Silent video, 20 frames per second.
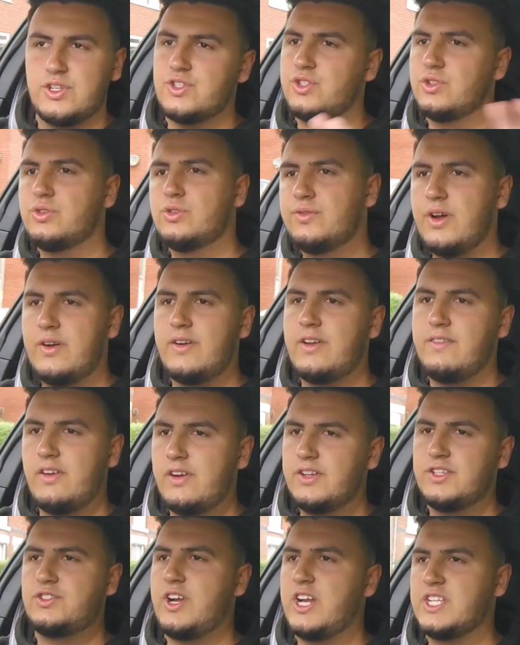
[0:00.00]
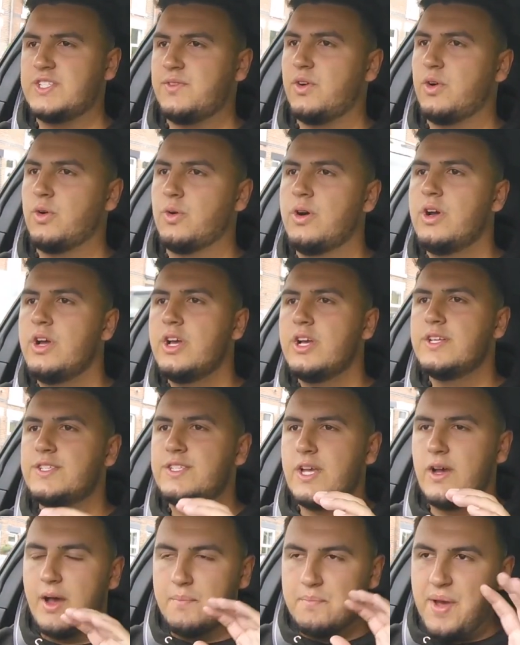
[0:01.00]
It was all very, very stressful.
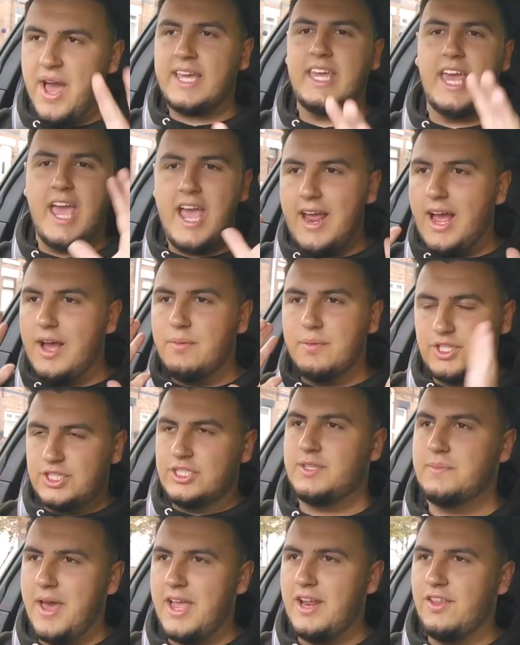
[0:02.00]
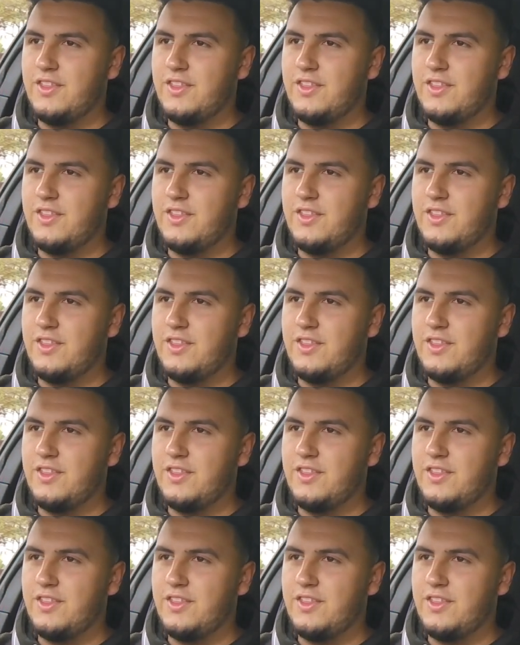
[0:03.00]
So I'm back here, which is the main